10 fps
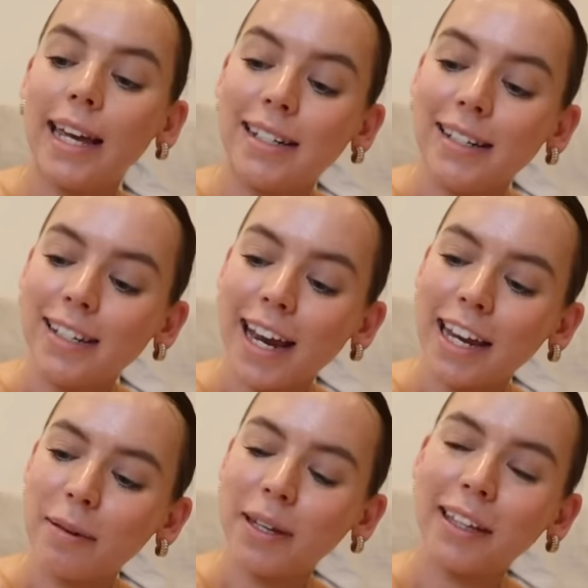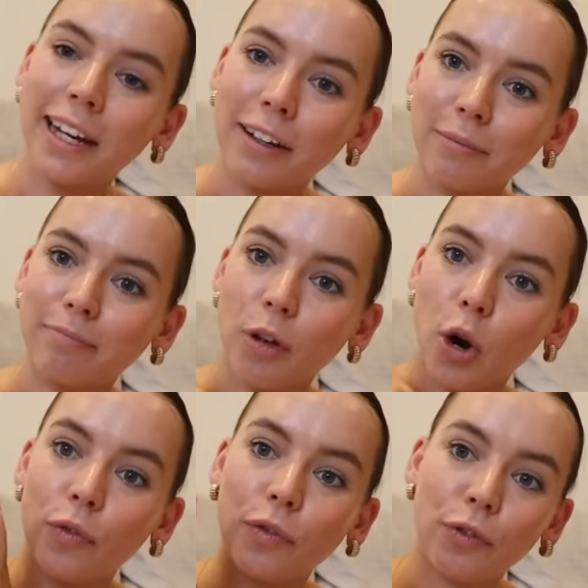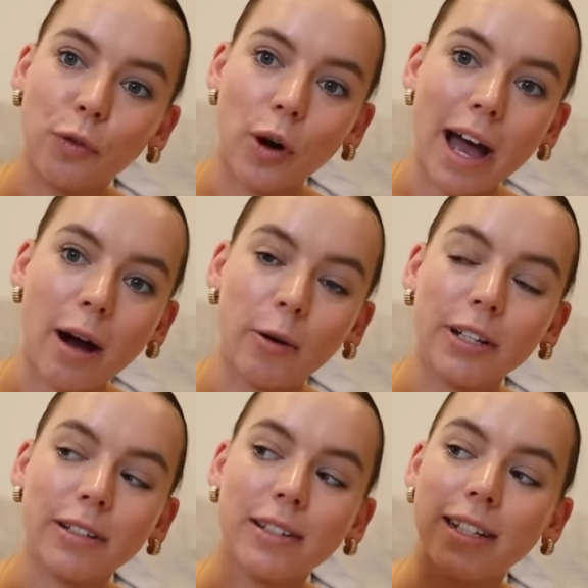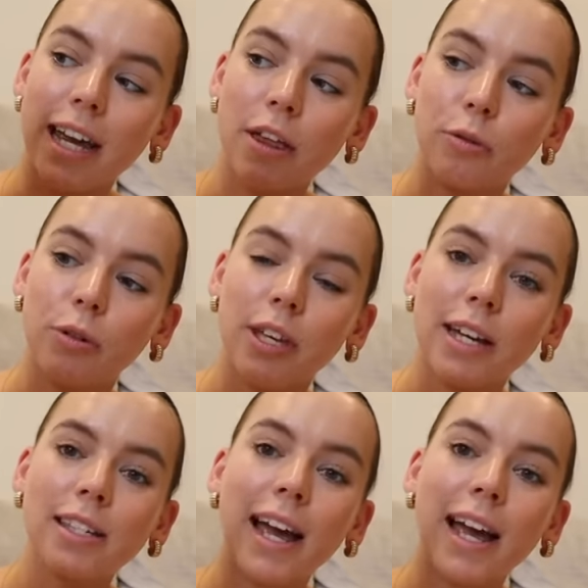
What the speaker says: It did take me like over 4 hours to get through this.